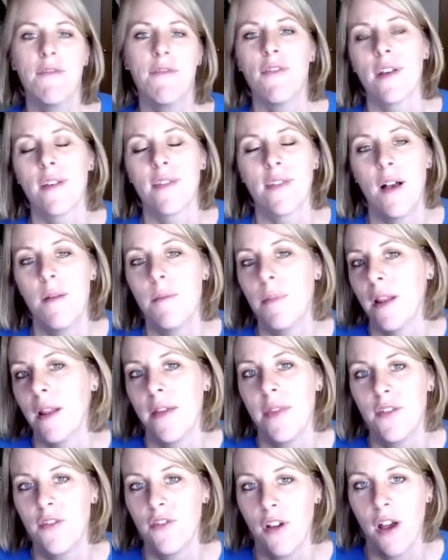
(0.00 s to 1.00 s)
for example,
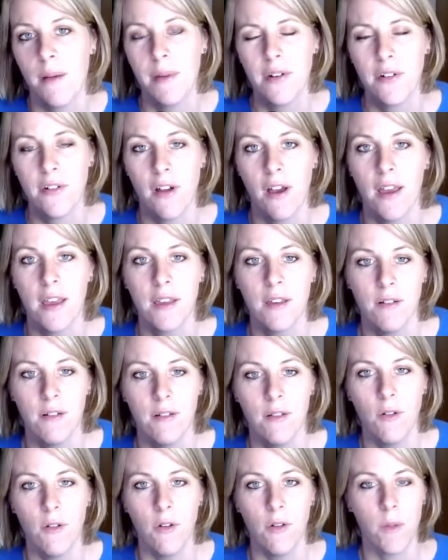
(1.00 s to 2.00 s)
like the drama triangle
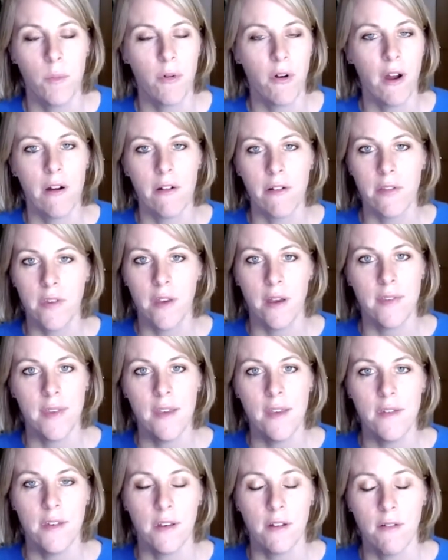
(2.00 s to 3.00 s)
or the
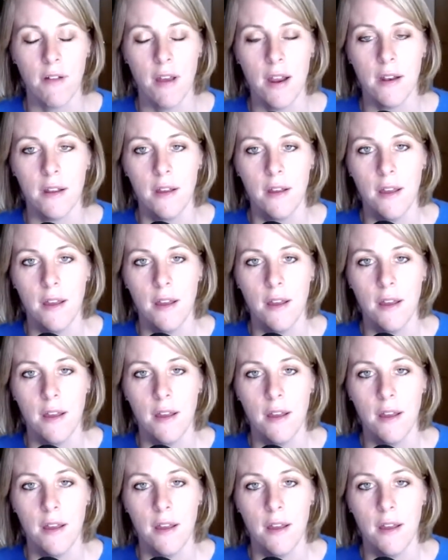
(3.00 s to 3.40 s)
prioritization grid,